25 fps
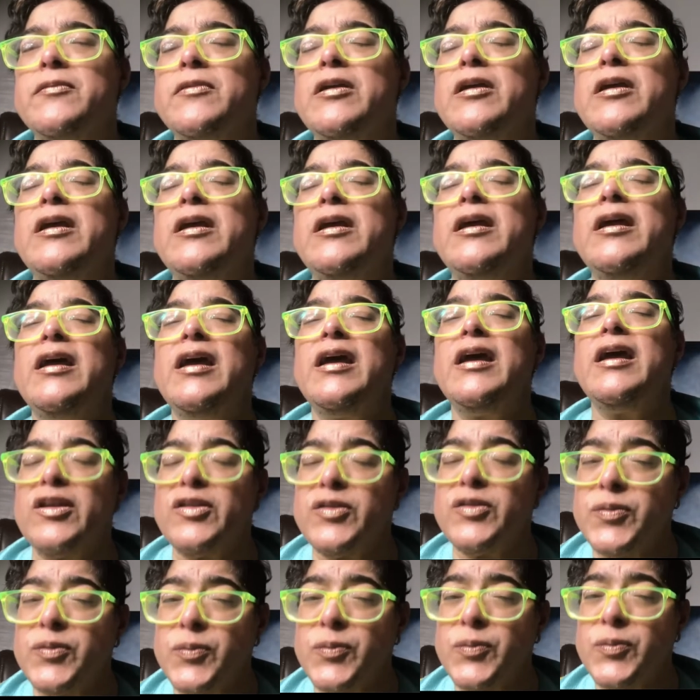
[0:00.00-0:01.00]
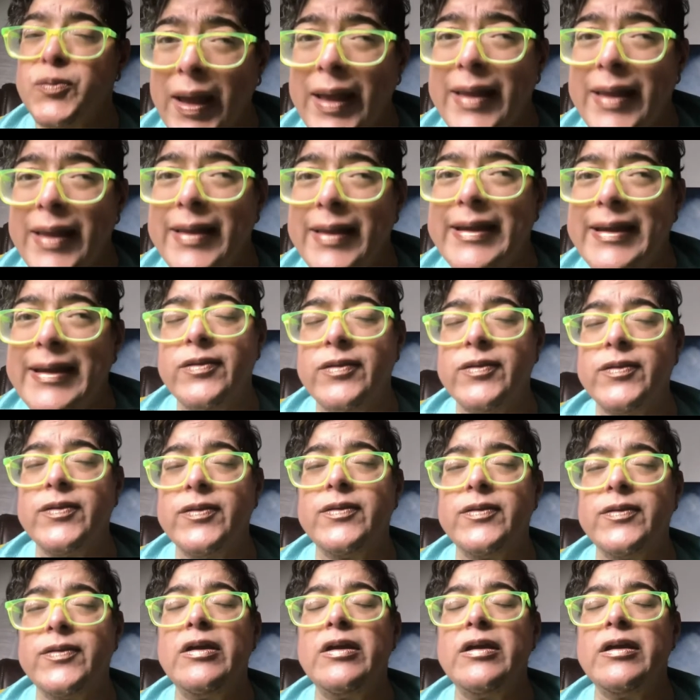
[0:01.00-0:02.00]
as well as
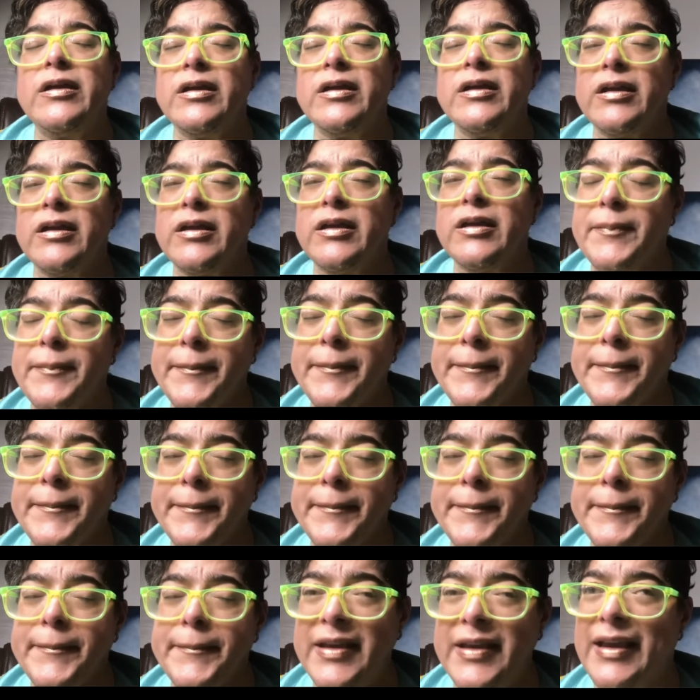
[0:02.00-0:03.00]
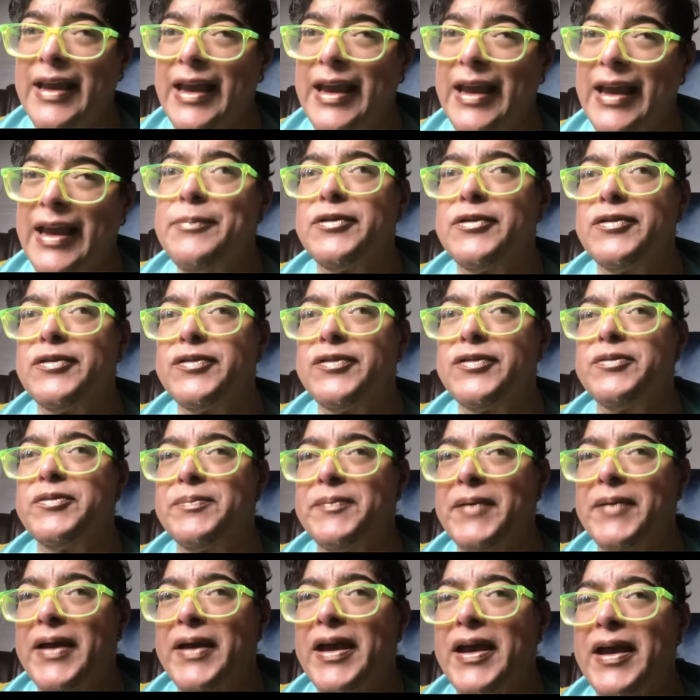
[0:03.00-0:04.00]
being able to
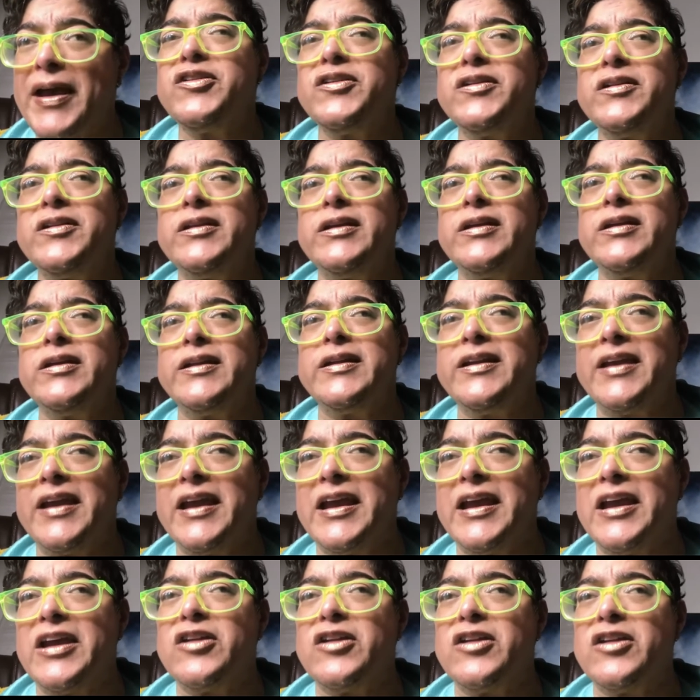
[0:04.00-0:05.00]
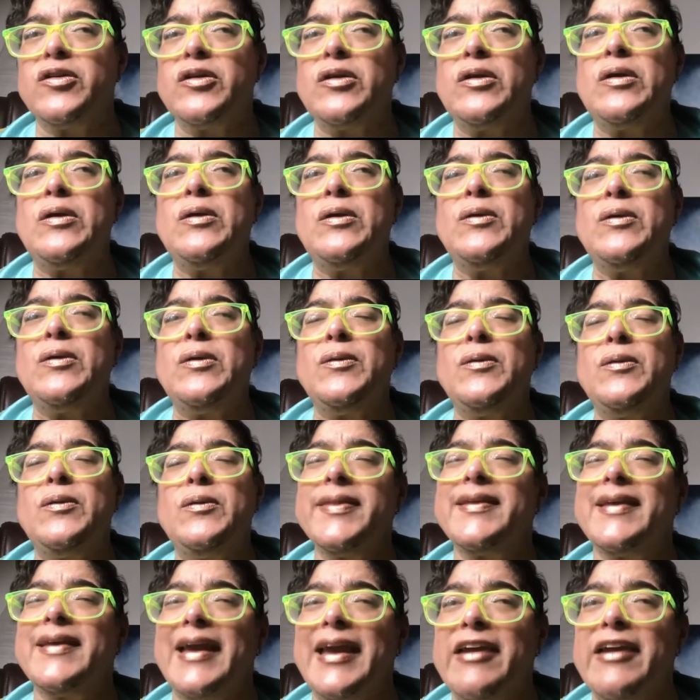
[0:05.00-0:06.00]
imagine and engage with a
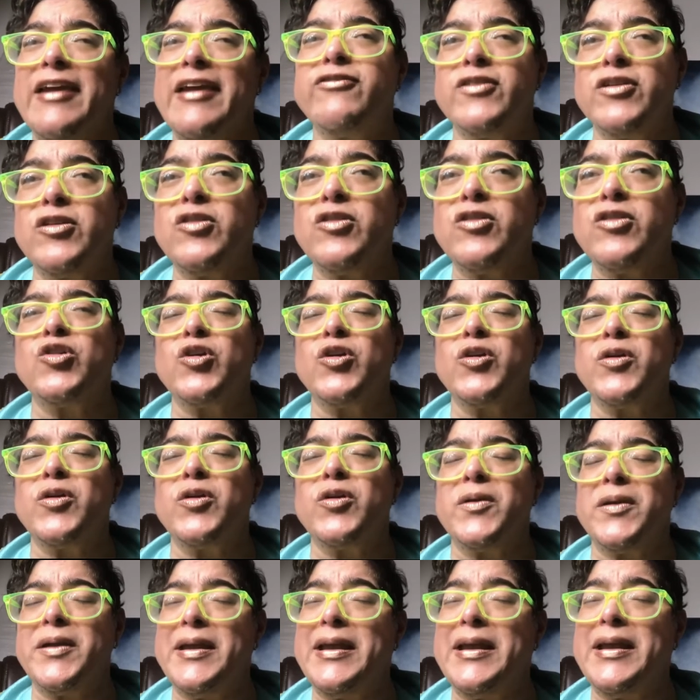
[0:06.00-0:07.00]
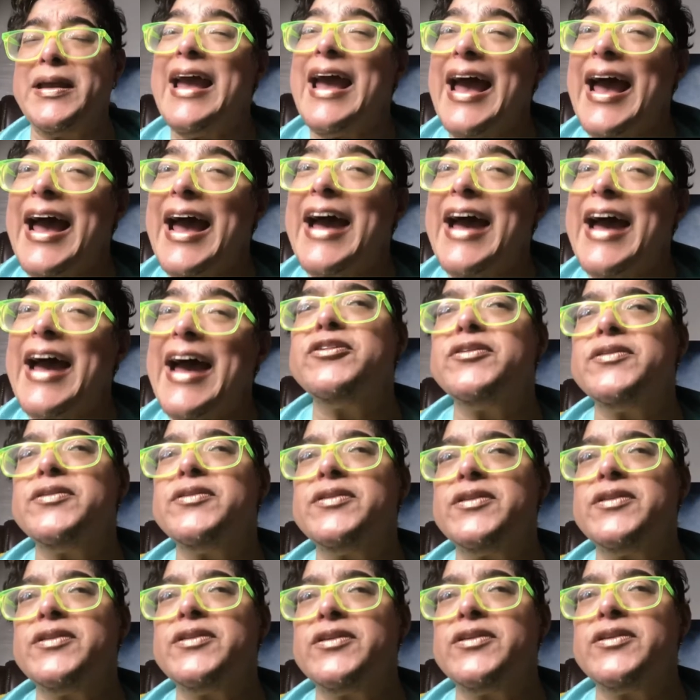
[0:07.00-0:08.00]
future after this
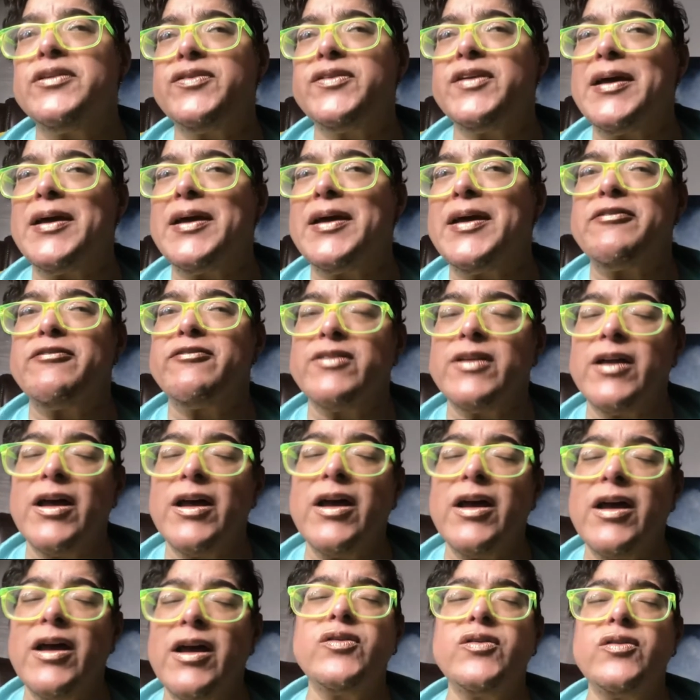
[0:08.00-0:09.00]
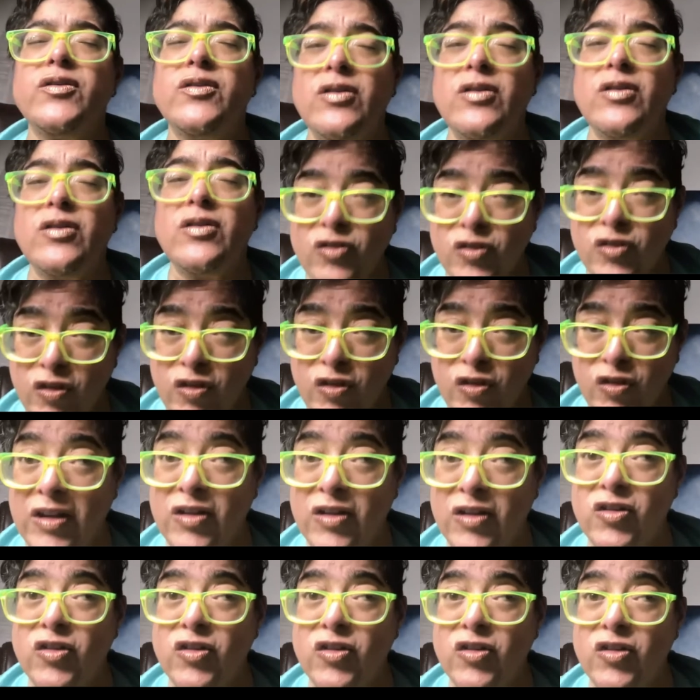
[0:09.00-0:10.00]
time of loss, change,
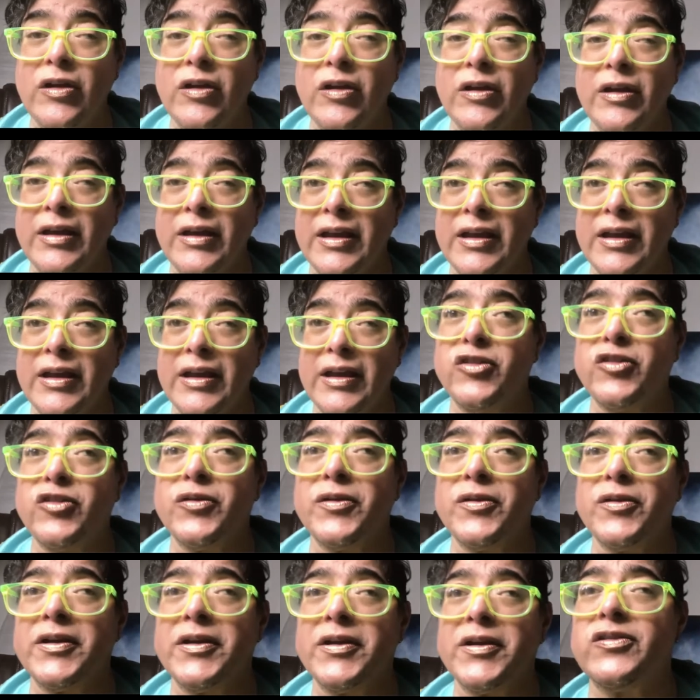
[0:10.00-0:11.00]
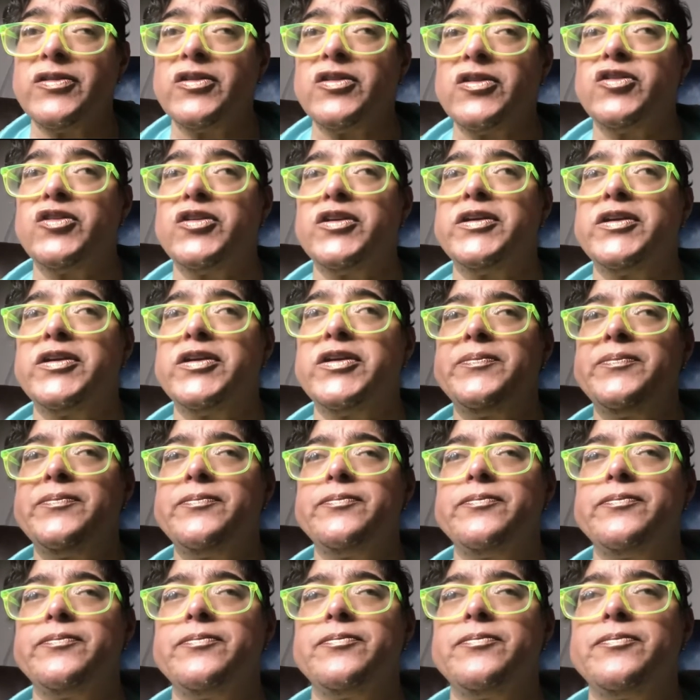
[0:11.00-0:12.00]
and transition.
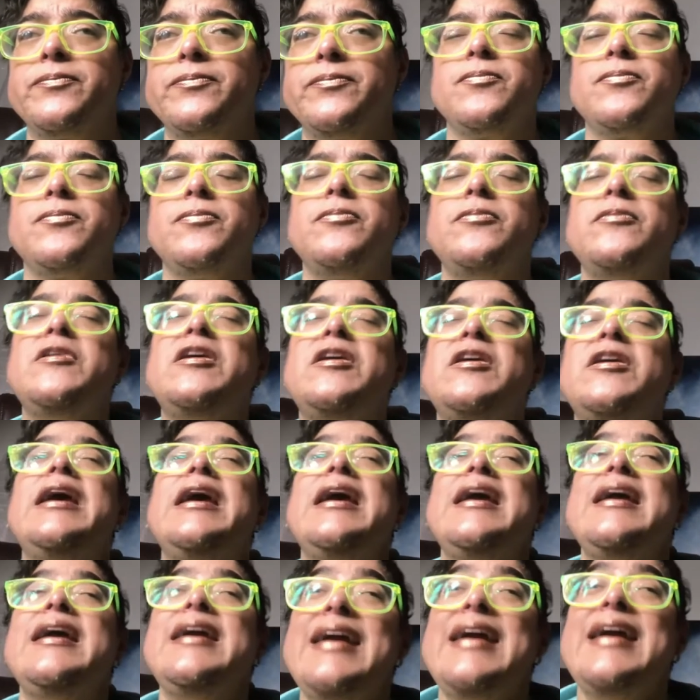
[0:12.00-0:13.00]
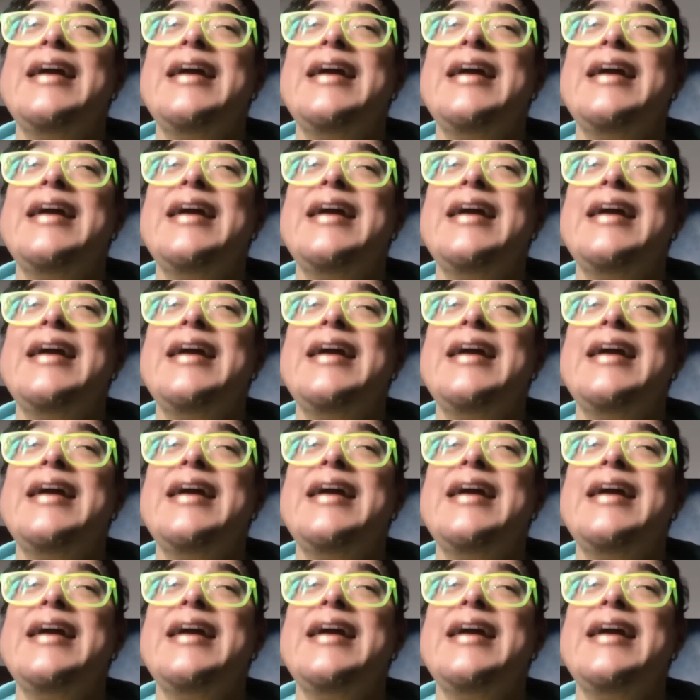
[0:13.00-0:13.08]
How do